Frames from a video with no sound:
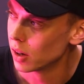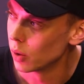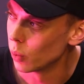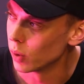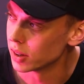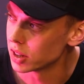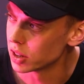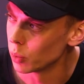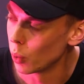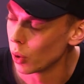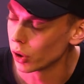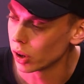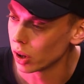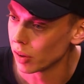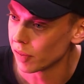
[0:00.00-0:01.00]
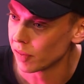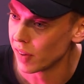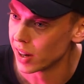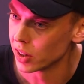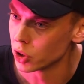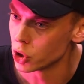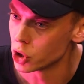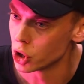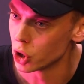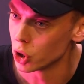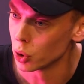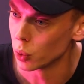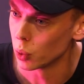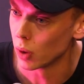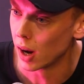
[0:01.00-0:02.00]
when someone can offend
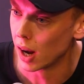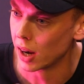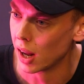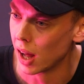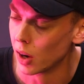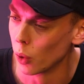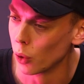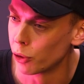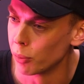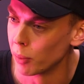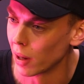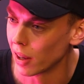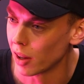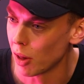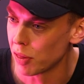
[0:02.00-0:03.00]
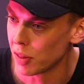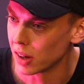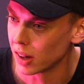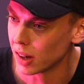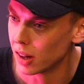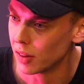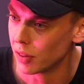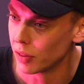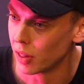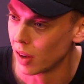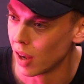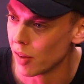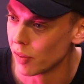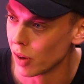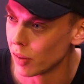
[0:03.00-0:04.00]
you. And ultimately, I think the
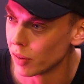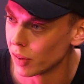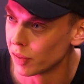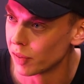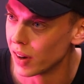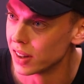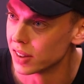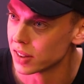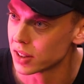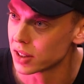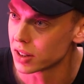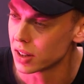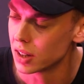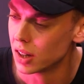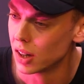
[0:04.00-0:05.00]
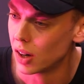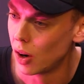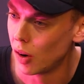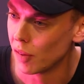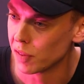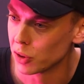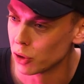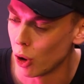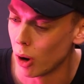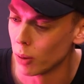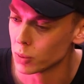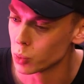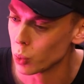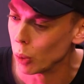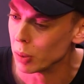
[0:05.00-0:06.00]
level of offence
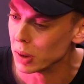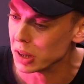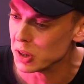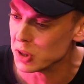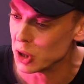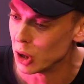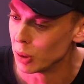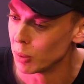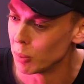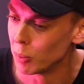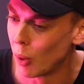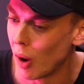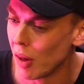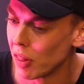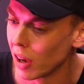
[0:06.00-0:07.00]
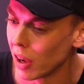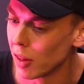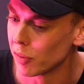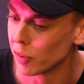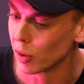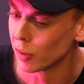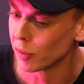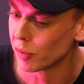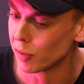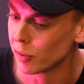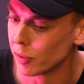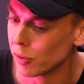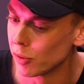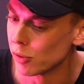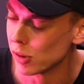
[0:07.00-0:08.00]
oftentimes will be determined by the level of
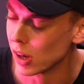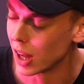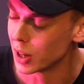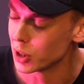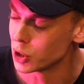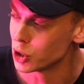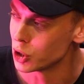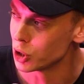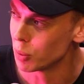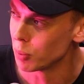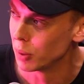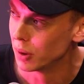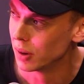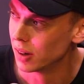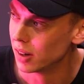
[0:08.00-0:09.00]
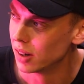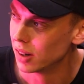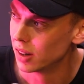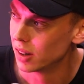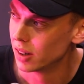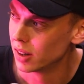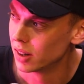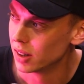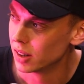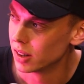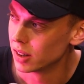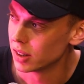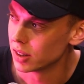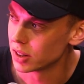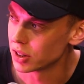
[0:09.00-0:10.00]
relationship.
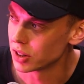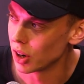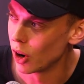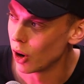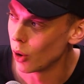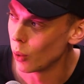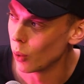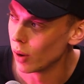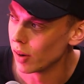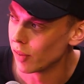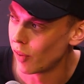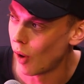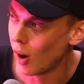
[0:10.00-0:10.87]
So if